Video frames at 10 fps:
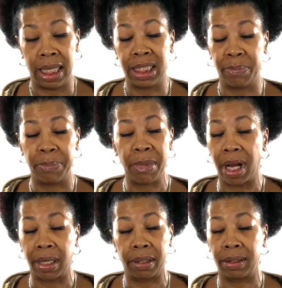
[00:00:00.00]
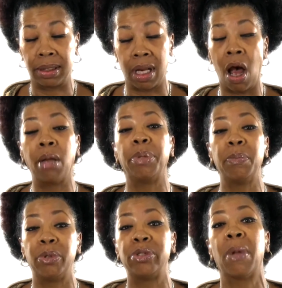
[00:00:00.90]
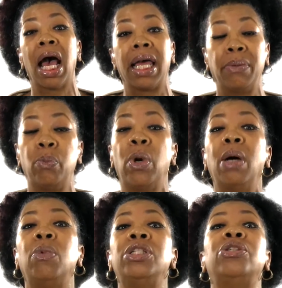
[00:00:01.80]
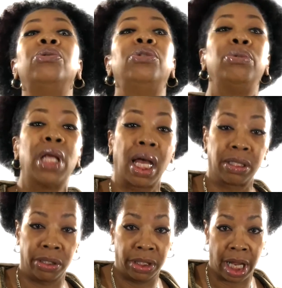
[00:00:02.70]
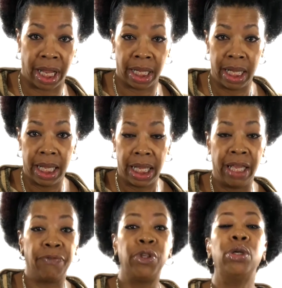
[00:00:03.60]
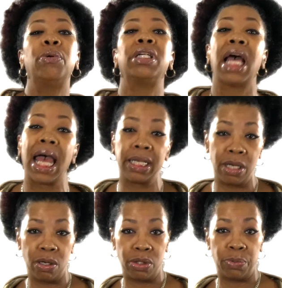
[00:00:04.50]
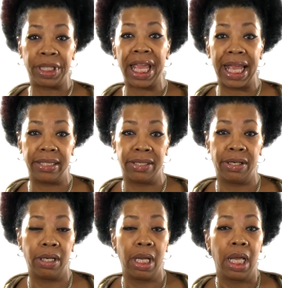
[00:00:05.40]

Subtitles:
It's on people's mind. What would you do, Dr. Shea, if you were diagnosed with cancer?